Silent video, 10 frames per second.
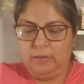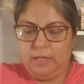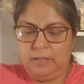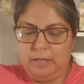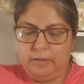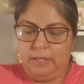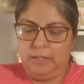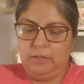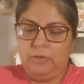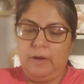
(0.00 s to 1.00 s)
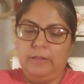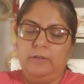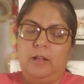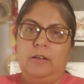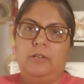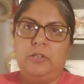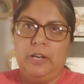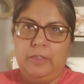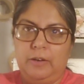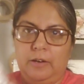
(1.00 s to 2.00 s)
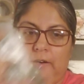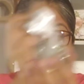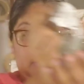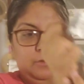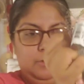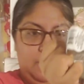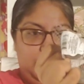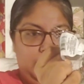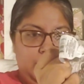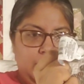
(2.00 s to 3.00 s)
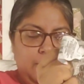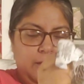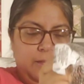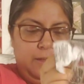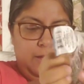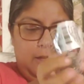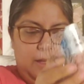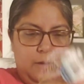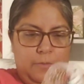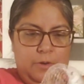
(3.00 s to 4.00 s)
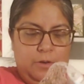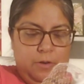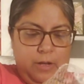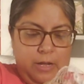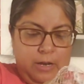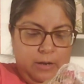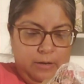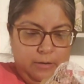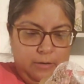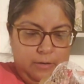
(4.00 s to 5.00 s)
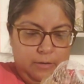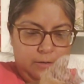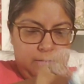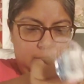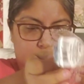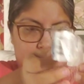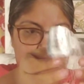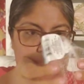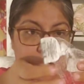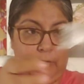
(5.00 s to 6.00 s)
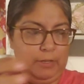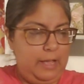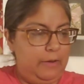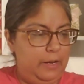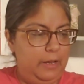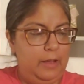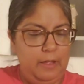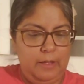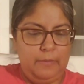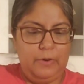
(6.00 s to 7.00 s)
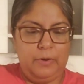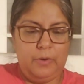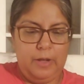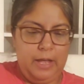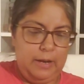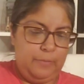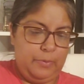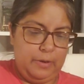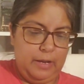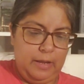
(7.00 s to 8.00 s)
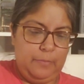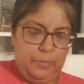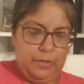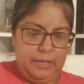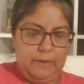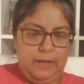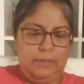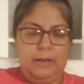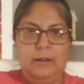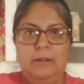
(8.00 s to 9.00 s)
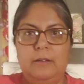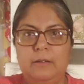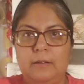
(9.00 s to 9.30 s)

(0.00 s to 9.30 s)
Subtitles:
They sell these two at the Dollar Tree. They're $1. And I'm going to go ahead. That was loud. I'm going to go ahead and put that right there.